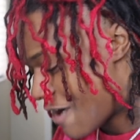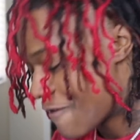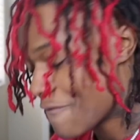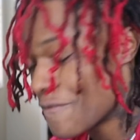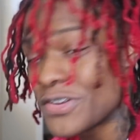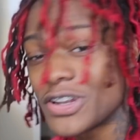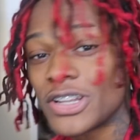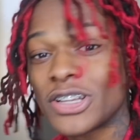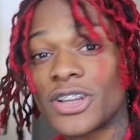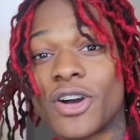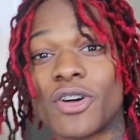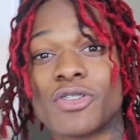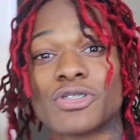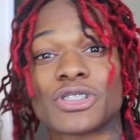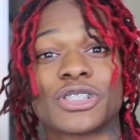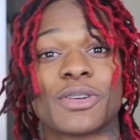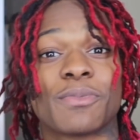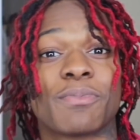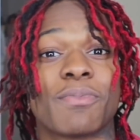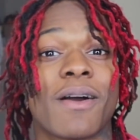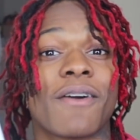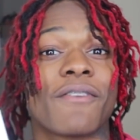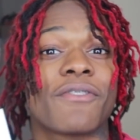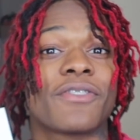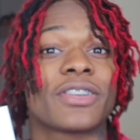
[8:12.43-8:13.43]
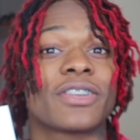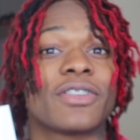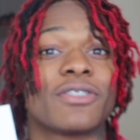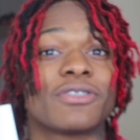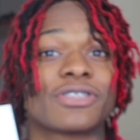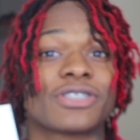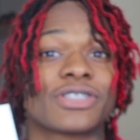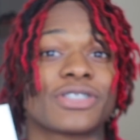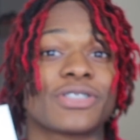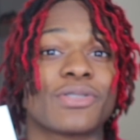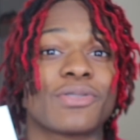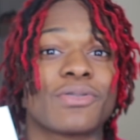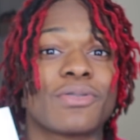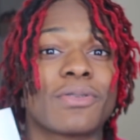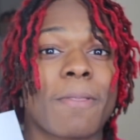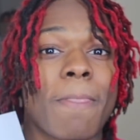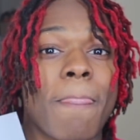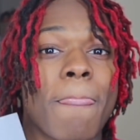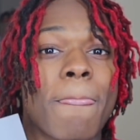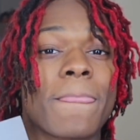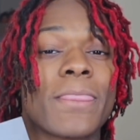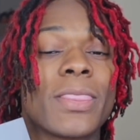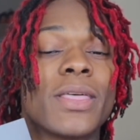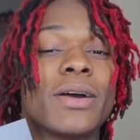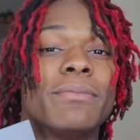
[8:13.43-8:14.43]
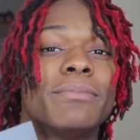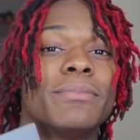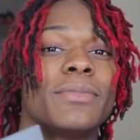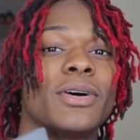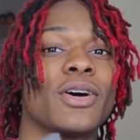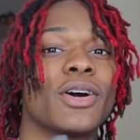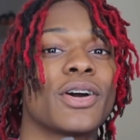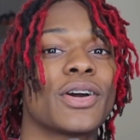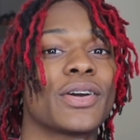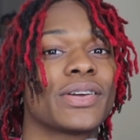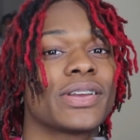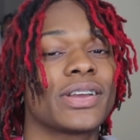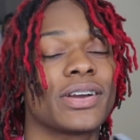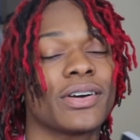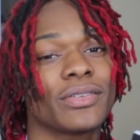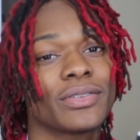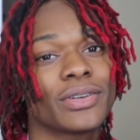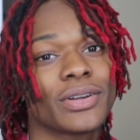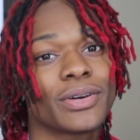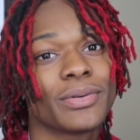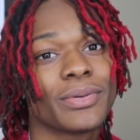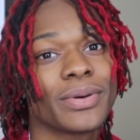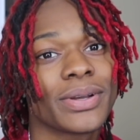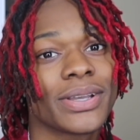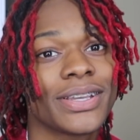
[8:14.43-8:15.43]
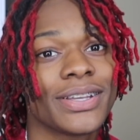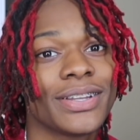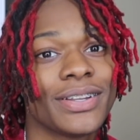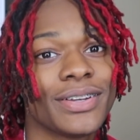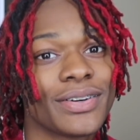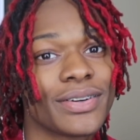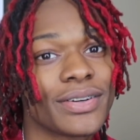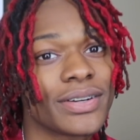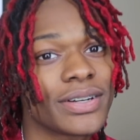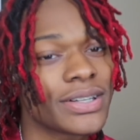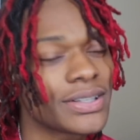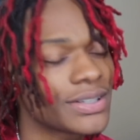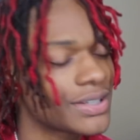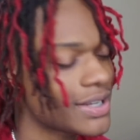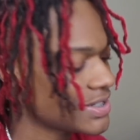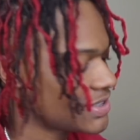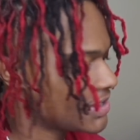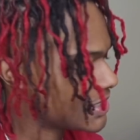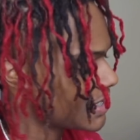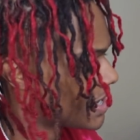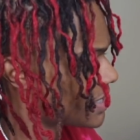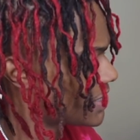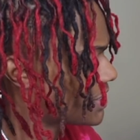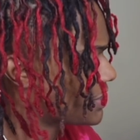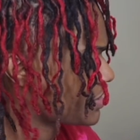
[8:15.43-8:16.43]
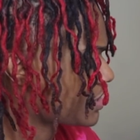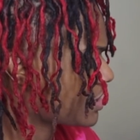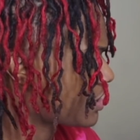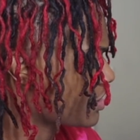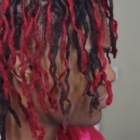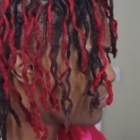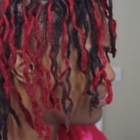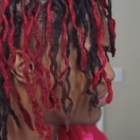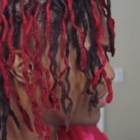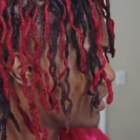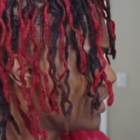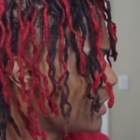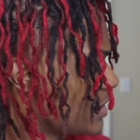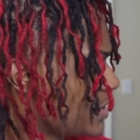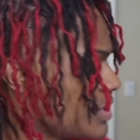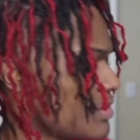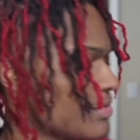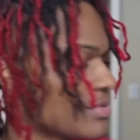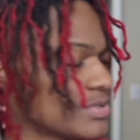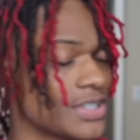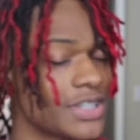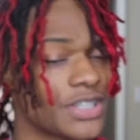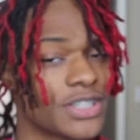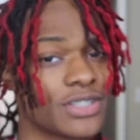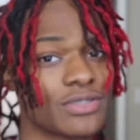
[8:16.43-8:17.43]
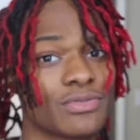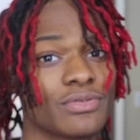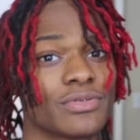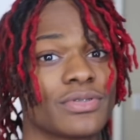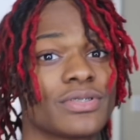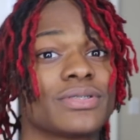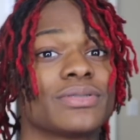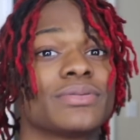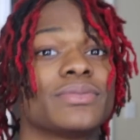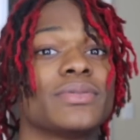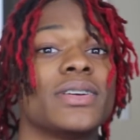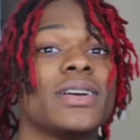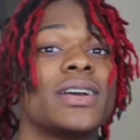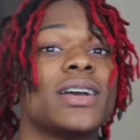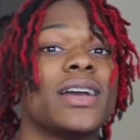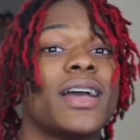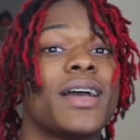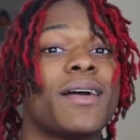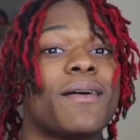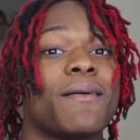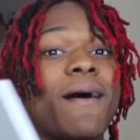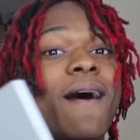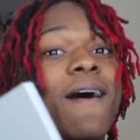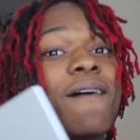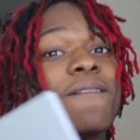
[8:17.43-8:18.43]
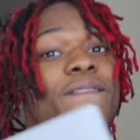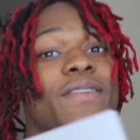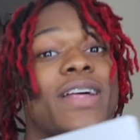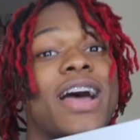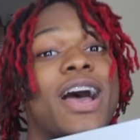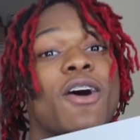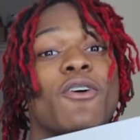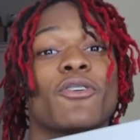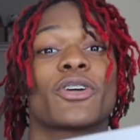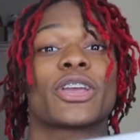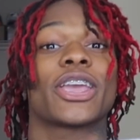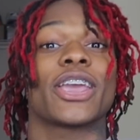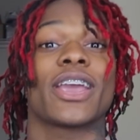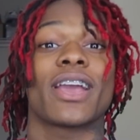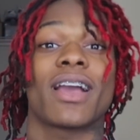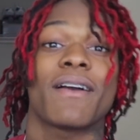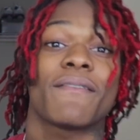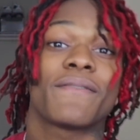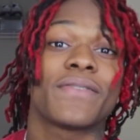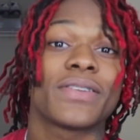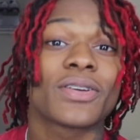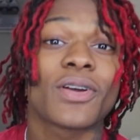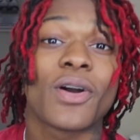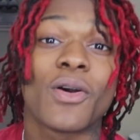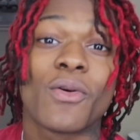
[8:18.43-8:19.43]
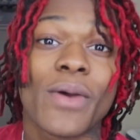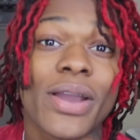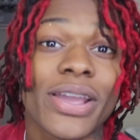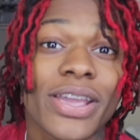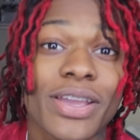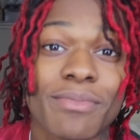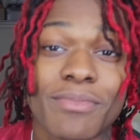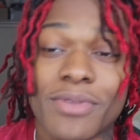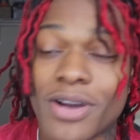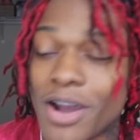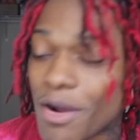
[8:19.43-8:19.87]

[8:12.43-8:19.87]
I'm finna go. I'm finna go show Damari. I don't know what he doing. I just got a but he was in his room. I'm, I do not care. I'm finna go wake him